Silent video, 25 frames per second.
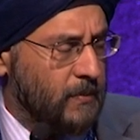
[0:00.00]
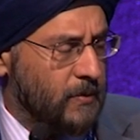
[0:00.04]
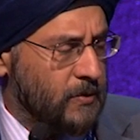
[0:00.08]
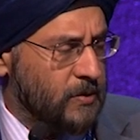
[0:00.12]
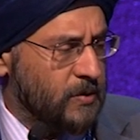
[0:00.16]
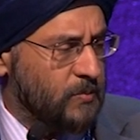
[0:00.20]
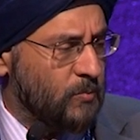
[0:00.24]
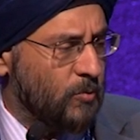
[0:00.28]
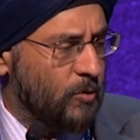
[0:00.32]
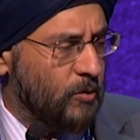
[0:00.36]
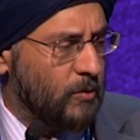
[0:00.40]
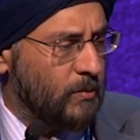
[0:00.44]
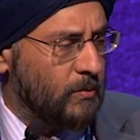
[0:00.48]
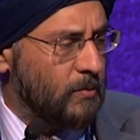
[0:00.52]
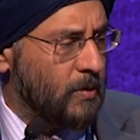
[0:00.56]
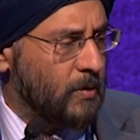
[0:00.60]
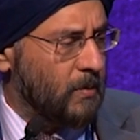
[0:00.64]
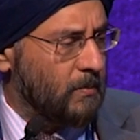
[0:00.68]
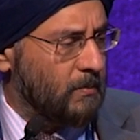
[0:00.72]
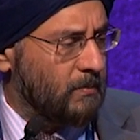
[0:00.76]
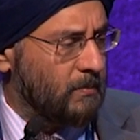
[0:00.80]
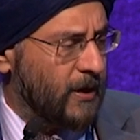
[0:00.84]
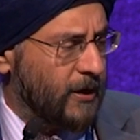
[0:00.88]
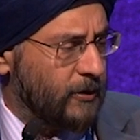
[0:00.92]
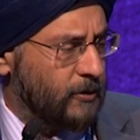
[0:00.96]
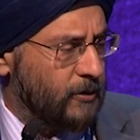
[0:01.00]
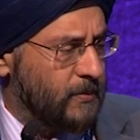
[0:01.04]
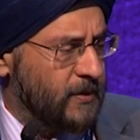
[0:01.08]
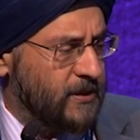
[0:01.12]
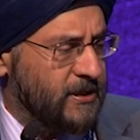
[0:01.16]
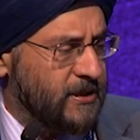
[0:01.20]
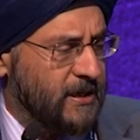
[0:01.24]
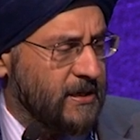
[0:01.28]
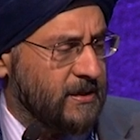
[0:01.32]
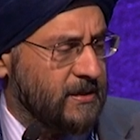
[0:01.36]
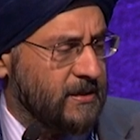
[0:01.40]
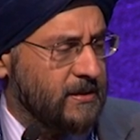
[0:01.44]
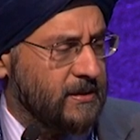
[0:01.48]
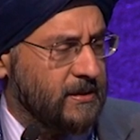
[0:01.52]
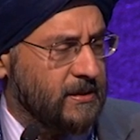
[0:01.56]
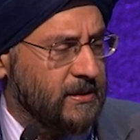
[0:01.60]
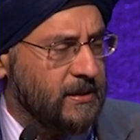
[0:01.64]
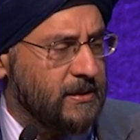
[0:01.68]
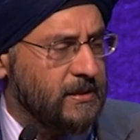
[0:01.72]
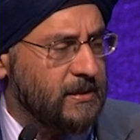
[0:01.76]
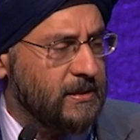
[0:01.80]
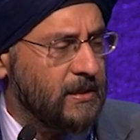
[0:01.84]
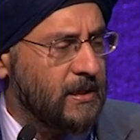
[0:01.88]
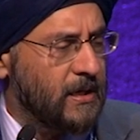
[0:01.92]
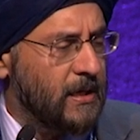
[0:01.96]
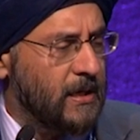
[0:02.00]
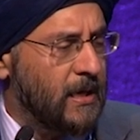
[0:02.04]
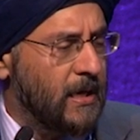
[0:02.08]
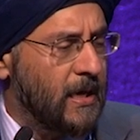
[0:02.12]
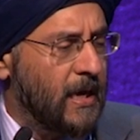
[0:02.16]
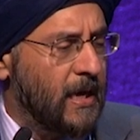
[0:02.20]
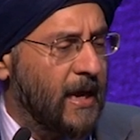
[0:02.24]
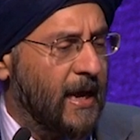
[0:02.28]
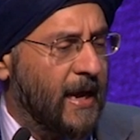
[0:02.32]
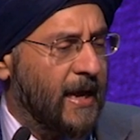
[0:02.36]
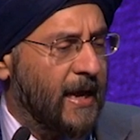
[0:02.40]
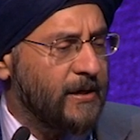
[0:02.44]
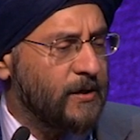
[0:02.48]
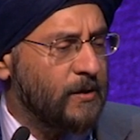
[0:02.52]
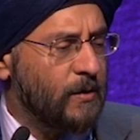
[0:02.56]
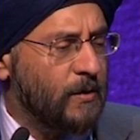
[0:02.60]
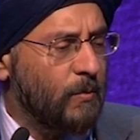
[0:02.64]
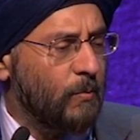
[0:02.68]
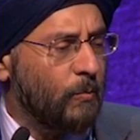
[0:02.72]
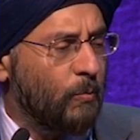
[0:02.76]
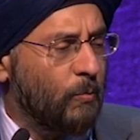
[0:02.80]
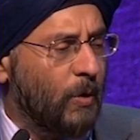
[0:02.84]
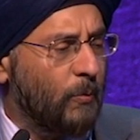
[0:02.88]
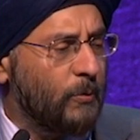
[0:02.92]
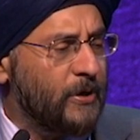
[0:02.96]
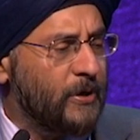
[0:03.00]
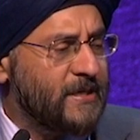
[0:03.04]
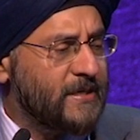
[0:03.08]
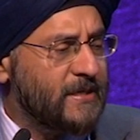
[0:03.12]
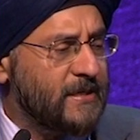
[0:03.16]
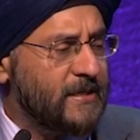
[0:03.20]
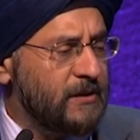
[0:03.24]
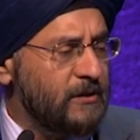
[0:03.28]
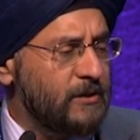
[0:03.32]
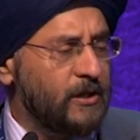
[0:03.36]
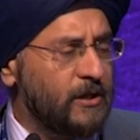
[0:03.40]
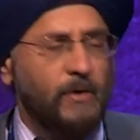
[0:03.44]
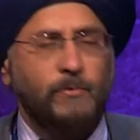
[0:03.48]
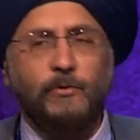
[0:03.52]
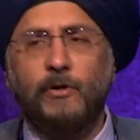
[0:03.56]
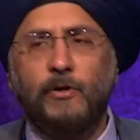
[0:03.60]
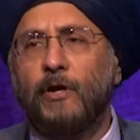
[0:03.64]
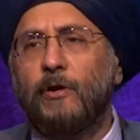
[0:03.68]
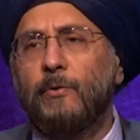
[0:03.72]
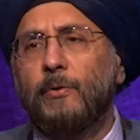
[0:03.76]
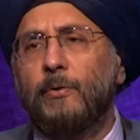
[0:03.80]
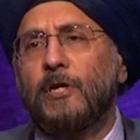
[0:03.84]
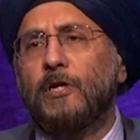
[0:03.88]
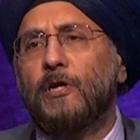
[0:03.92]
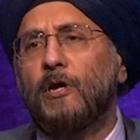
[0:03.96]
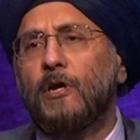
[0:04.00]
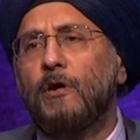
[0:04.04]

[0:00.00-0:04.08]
small micrometastases. And what we still don't know in